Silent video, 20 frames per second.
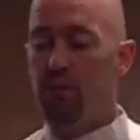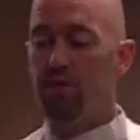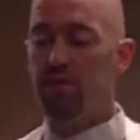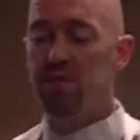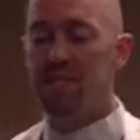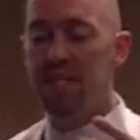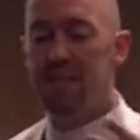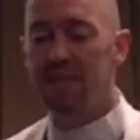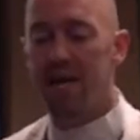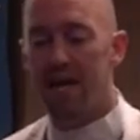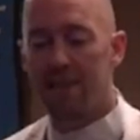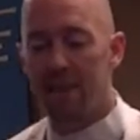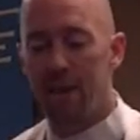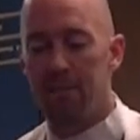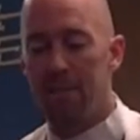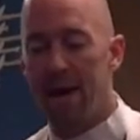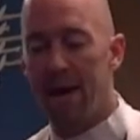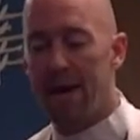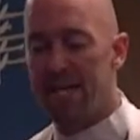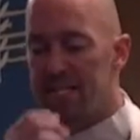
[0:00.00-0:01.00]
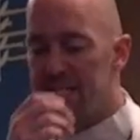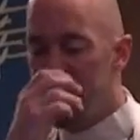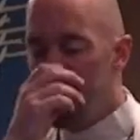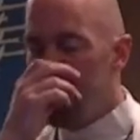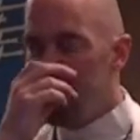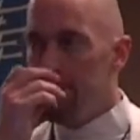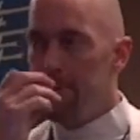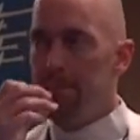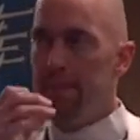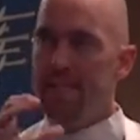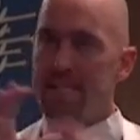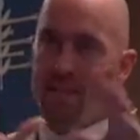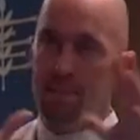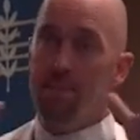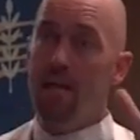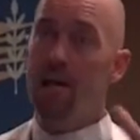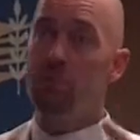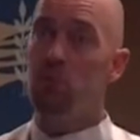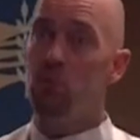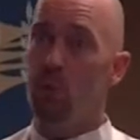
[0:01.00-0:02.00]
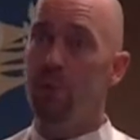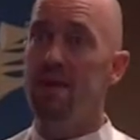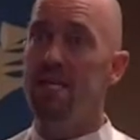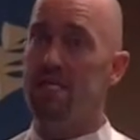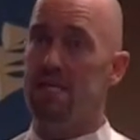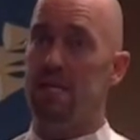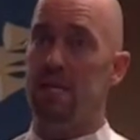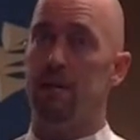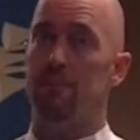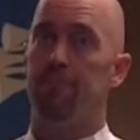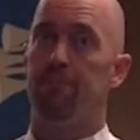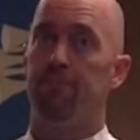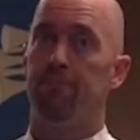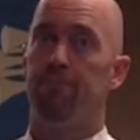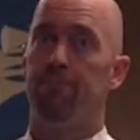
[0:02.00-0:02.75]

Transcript: And we've seen that in the past. But sometimes we miss it.